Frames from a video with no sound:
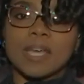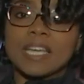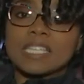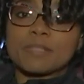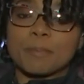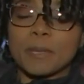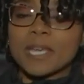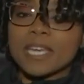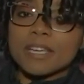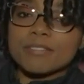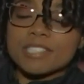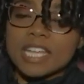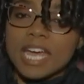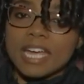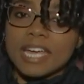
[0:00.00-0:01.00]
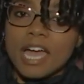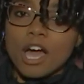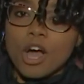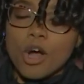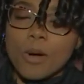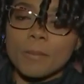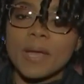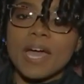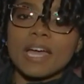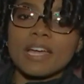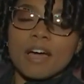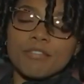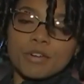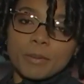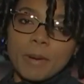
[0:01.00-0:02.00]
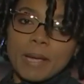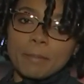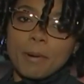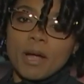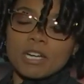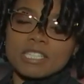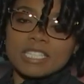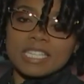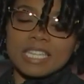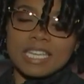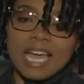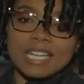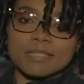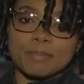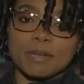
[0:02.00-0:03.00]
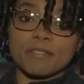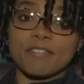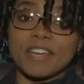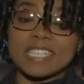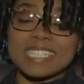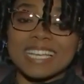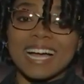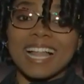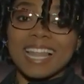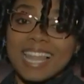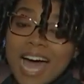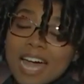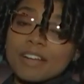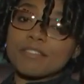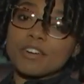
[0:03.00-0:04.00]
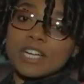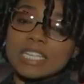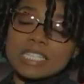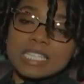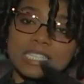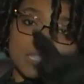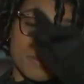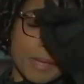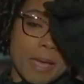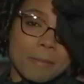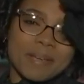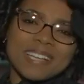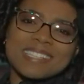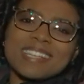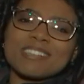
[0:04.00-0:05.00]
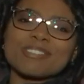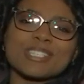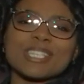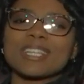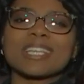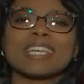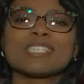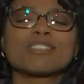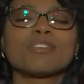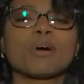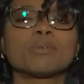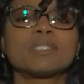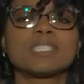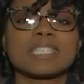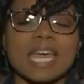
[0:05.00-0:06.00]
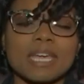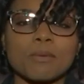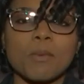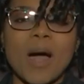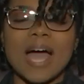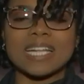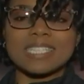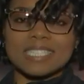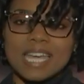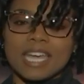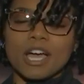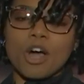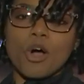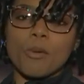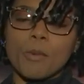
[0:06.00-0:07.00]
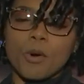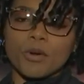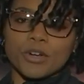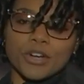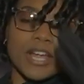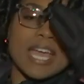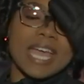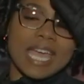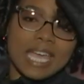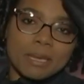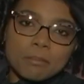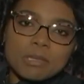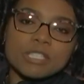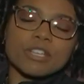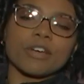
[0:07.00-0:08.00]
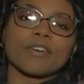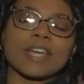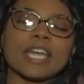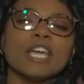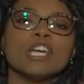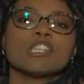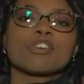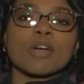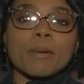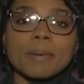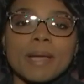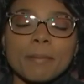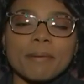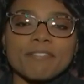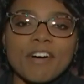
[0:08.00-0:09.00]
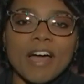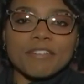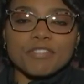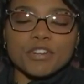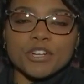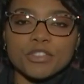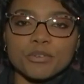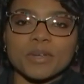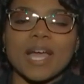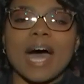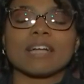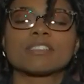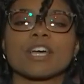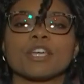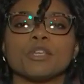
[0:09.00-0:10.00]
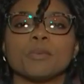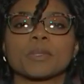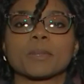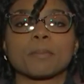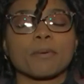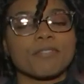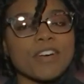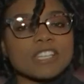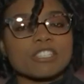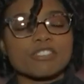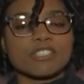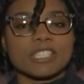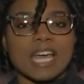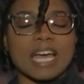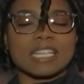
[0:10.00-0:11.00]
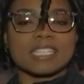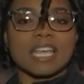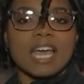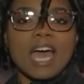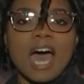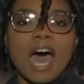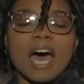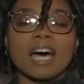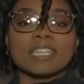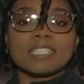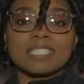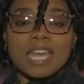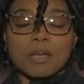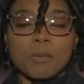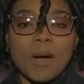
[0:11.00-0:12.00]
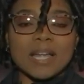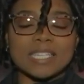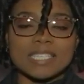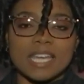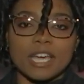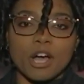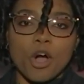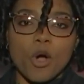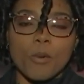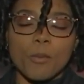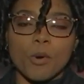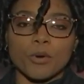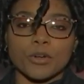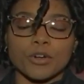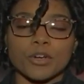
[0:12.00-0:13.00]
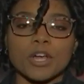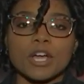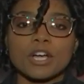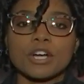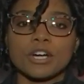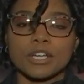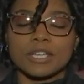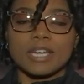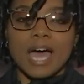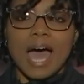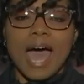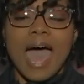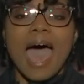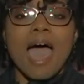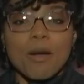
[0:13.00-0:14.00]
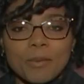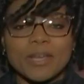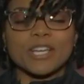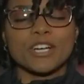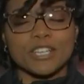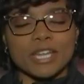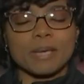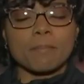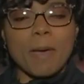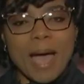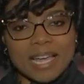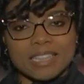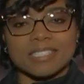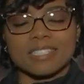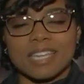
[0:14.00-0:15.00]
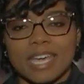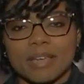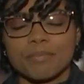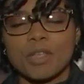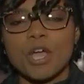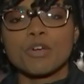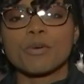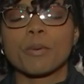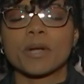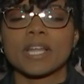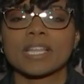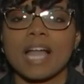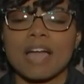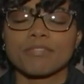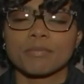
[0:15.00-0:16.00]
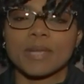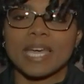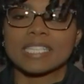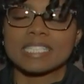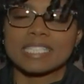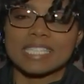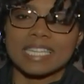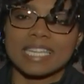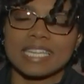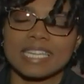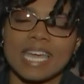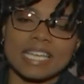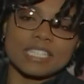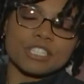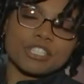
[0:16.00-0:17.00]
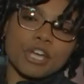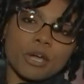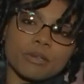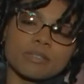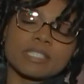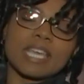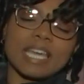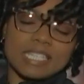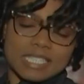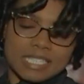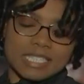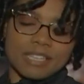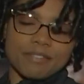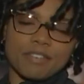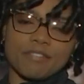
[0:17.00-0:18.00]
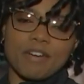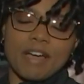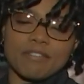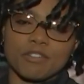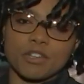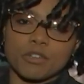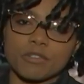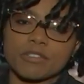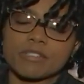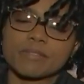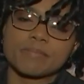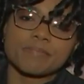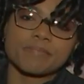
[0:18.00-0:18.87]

Speaking of staying at home, Governor Mike Parson, he has been facing a lot of criticism because there still is no statewide stay-at-home order in Missouri. So coming up at 5:33, I'll tell you what the professor says uh, a statewide stay-at-home order could uh, how it could impact the state. Reporting live from Kansas City, Casey Jones, KCTV 5 News.